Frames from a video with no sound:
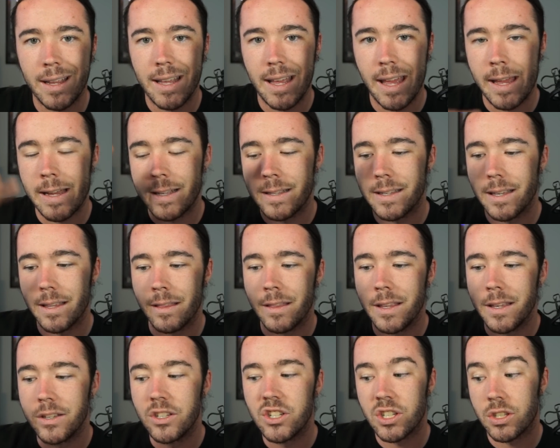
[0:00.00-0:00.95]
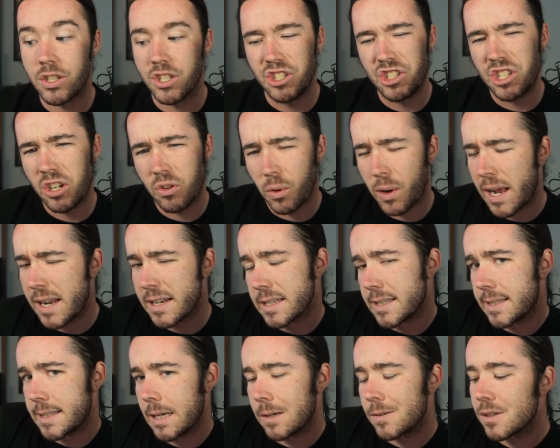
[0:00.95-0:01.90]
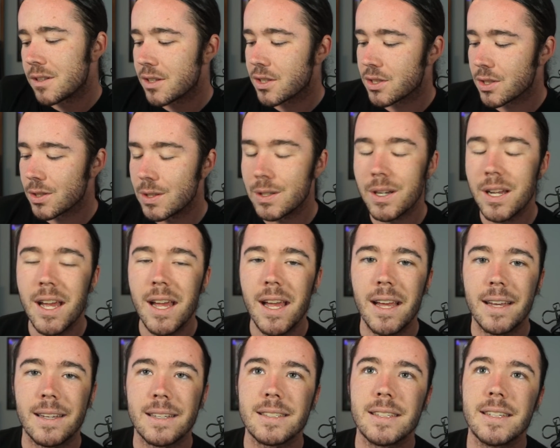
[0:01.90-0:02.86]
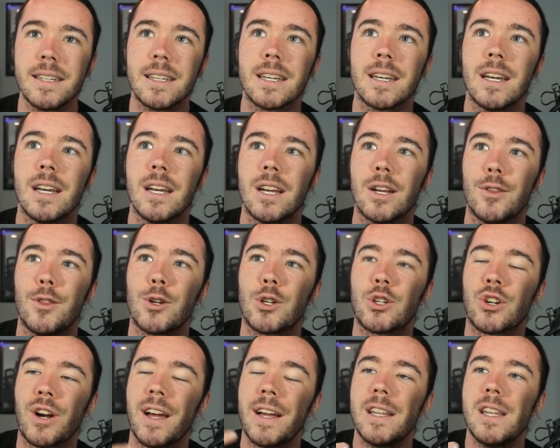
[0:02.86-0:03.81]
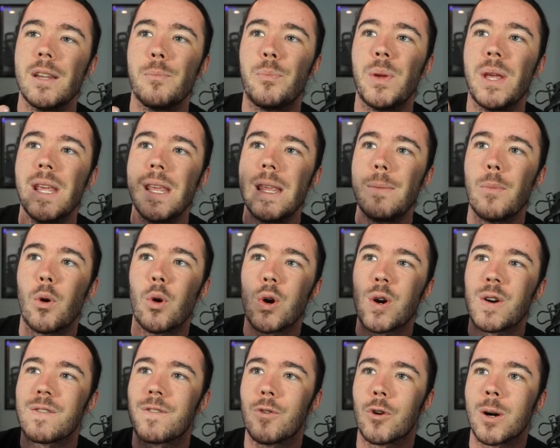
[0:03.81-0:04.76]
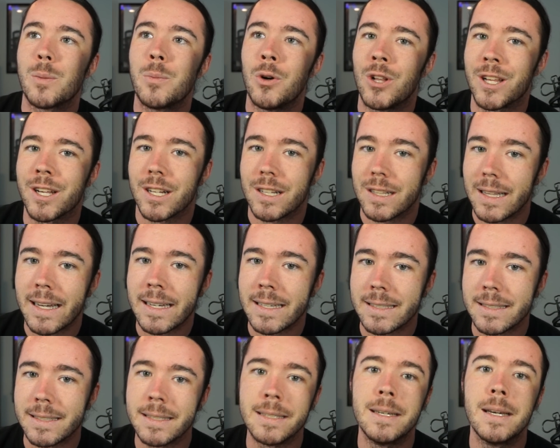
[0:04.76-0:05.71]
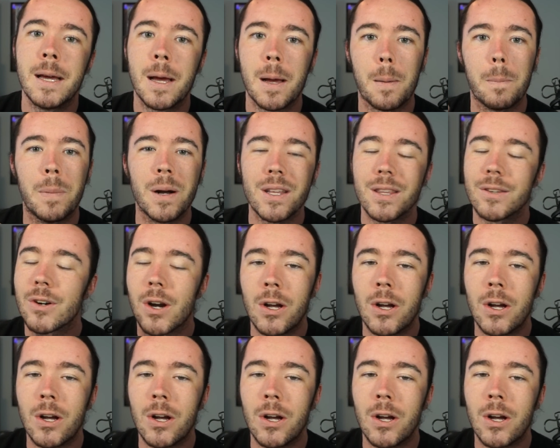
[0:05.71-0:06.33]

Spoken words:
and the just general kind of sound of the song. It's like they're trying to be more formal and classy, but they're